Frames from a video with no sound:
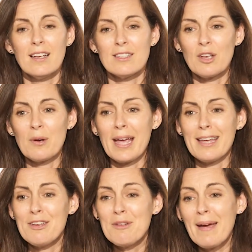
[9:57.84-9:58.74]
So
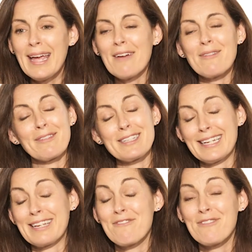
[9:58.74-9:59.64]
you may have
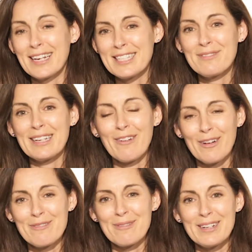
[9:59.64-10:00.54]
actually effectively
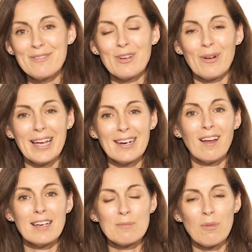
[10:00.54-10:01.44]
gotten rid of your head
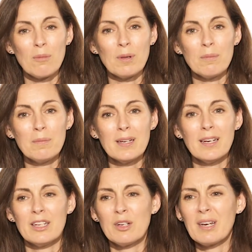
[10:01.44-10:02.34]
lice problem.
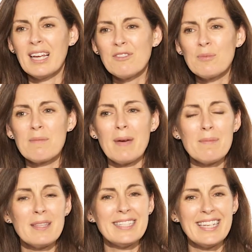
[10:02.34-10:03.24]
You're left with
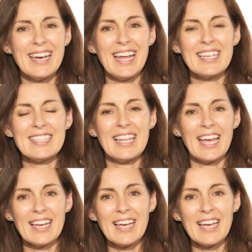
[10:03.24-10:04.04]
maybe the dead eggs and the egg